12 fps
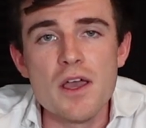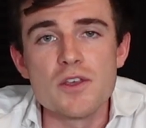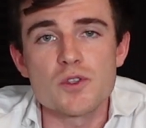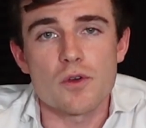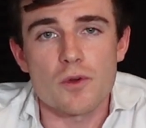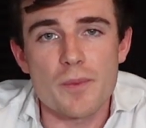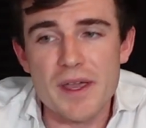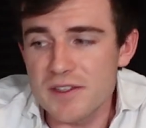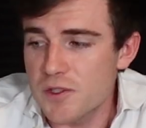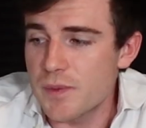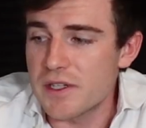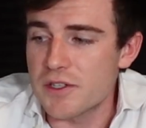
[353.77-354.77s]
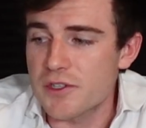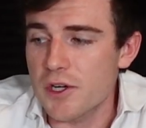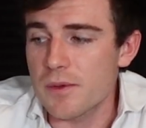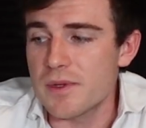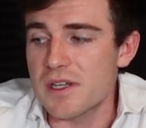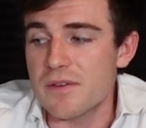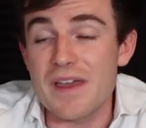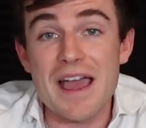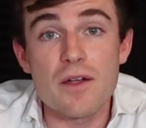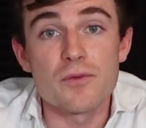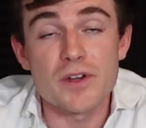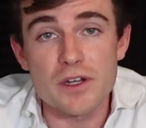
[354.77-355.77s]
So it remains to be determined if
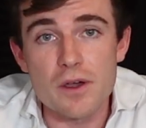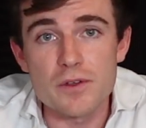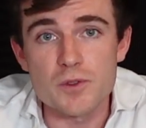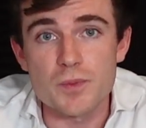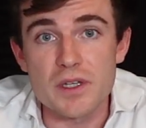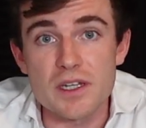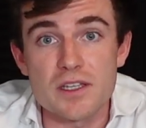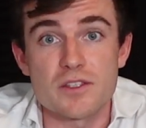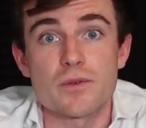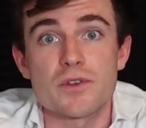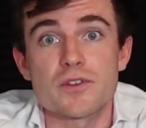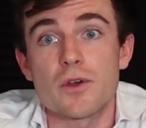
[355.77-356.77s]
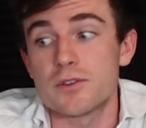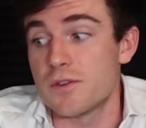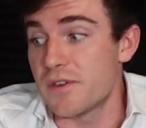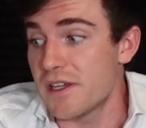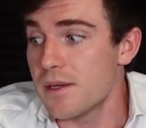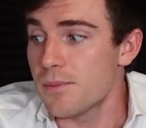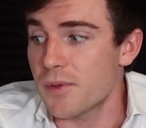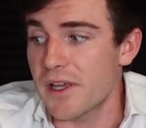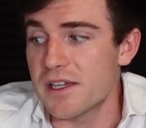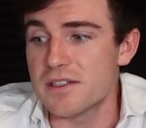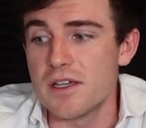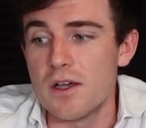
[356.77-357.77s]
every nosebleed is the result of an
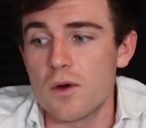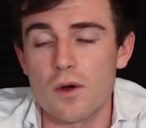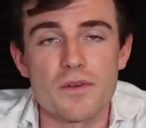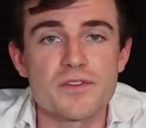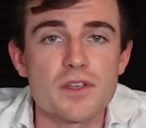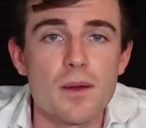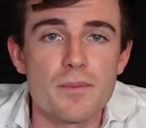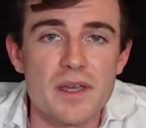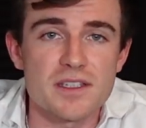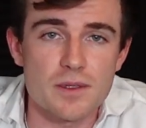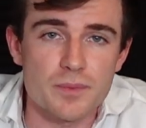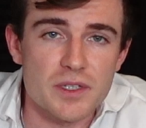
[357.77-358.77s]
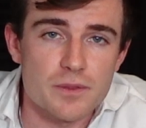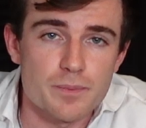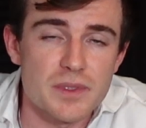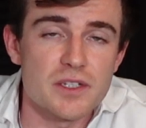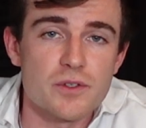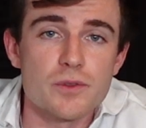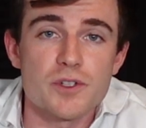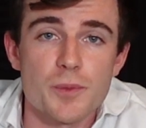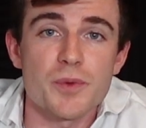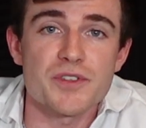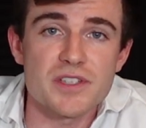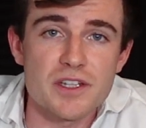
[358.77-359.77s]
implant or if some may simply be due to
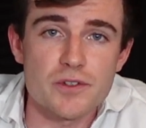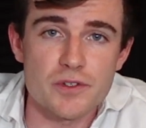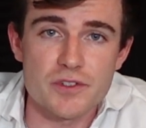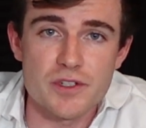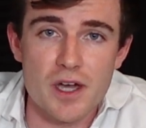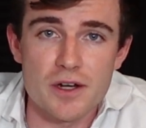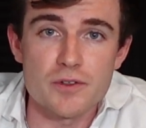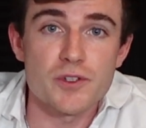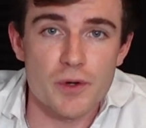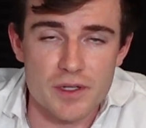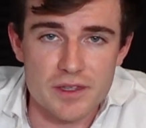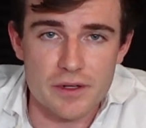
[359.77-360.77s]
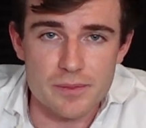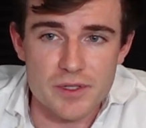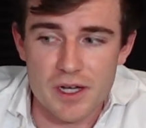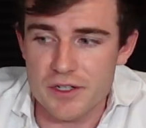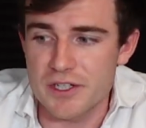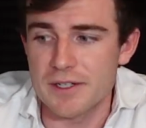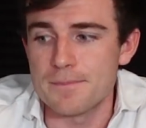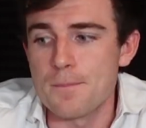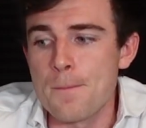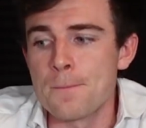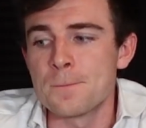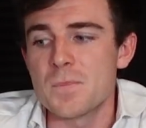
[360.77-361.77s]
procedures done during their abduction.
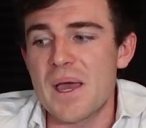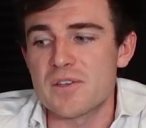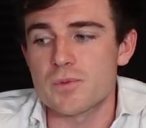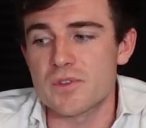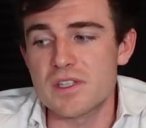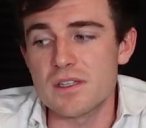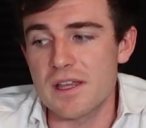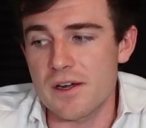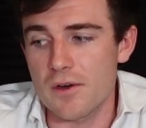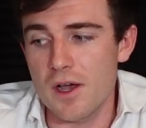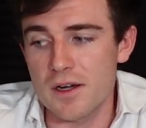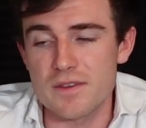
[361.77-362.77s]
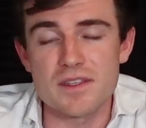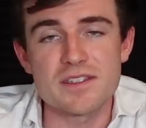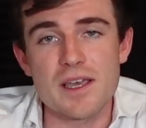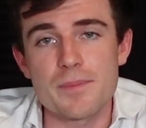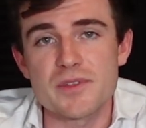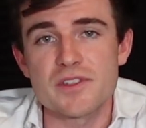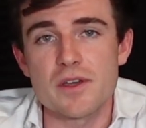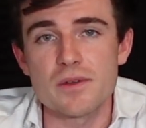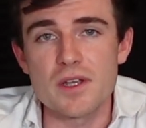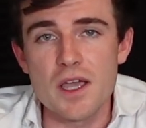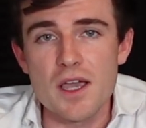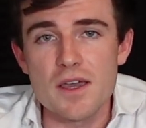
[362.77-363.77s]
As we'll see later on in this
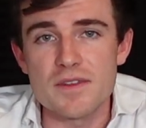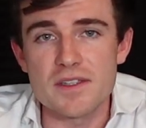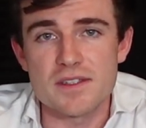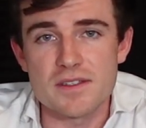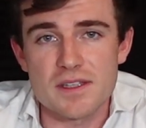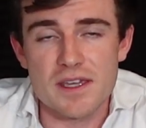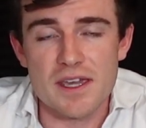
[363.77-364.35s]
episode, this is the